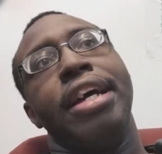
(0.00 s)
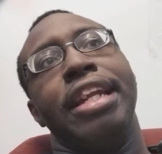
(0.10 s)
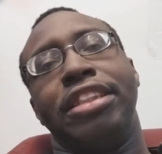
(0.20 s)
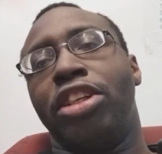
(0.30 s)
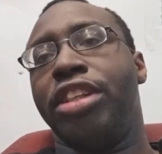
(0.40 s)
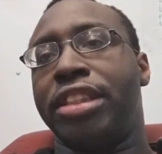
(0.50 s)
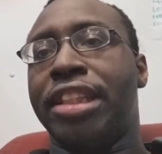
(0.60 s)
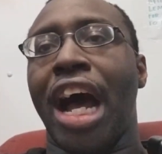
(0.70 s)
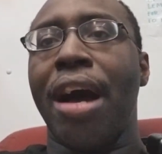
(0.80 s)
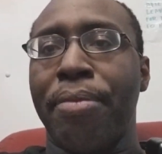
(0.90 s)
that's on the
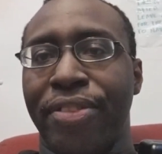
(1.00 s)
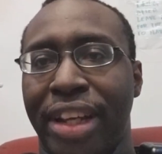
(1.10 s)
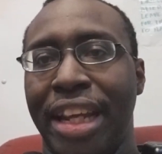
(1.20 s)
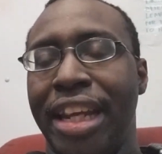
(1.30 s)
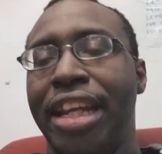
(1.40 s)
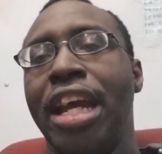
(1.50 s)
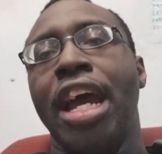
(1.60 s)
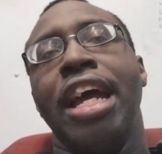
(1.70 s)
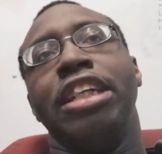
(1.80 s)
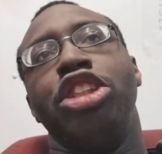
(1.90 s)
top of the key.
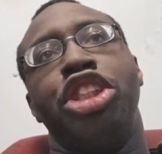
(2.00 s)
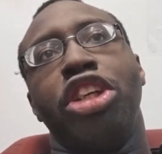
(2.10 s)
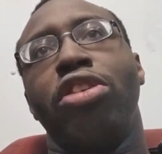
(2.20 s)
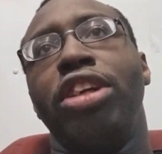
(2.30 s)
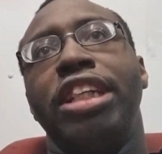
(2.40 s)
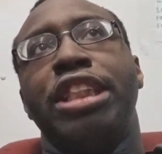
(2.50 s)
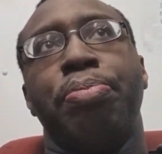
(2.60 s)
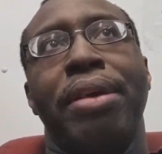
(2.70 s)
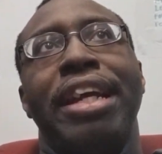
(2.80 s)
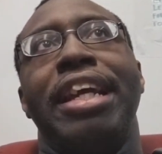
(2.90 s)
Generally
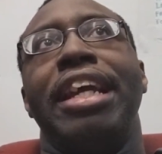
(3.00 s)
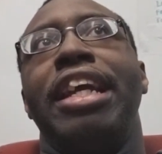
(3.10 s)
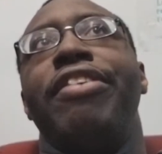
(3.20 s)
speaking,